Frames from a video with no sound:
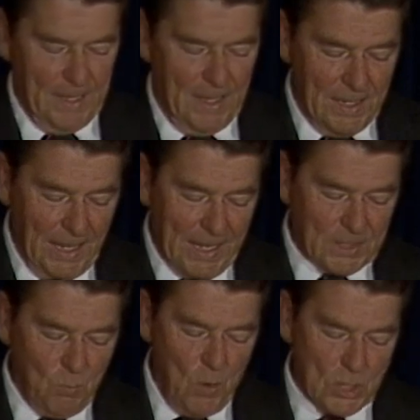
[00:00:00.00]

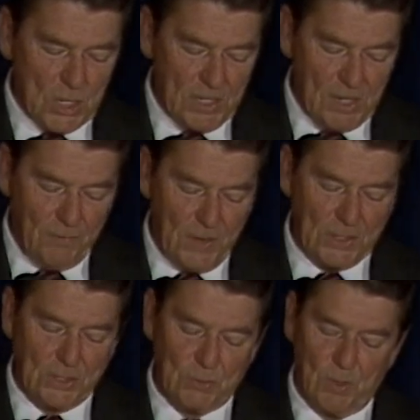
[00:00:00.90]
Unelected Washington
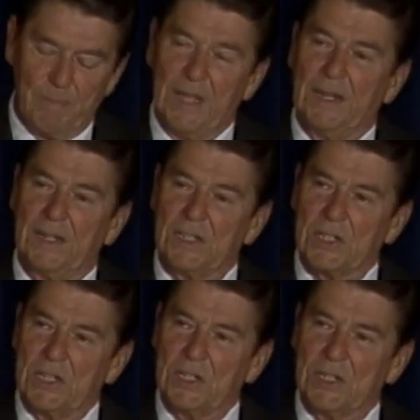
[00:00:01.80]
officials were making
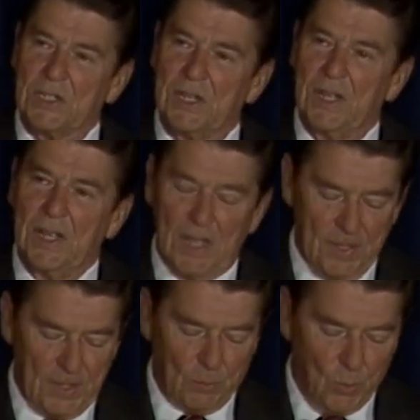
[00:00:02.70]
decisions
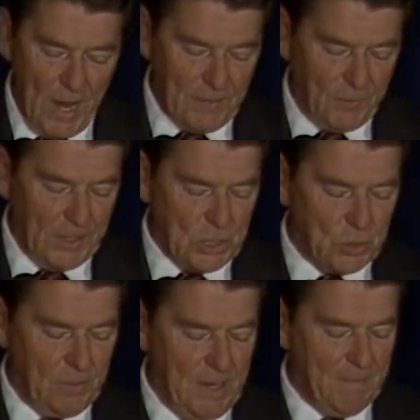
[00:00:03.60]
that rightfully
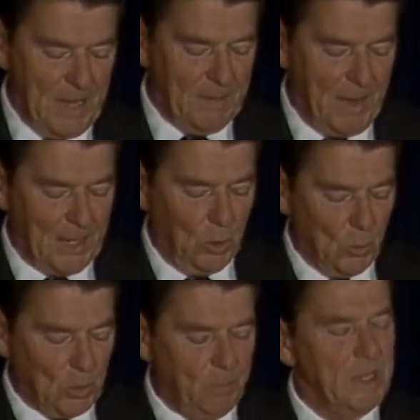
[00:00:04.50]
should be made by
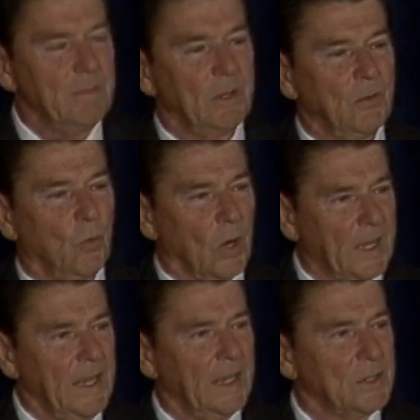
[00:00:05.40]
local people
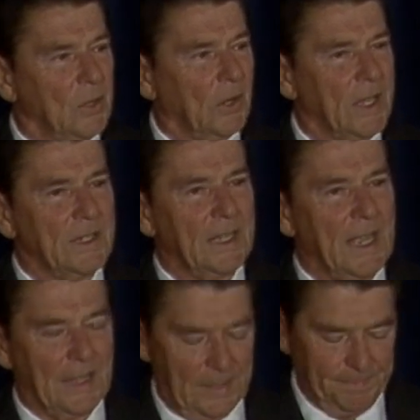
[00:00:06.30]
working and talking
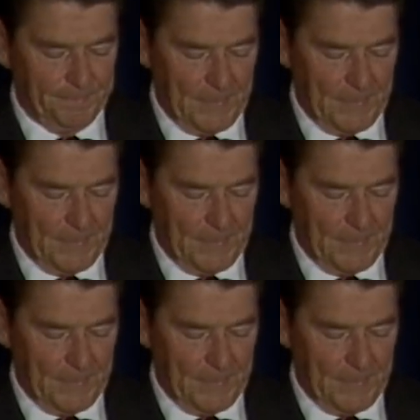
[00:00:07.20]
together.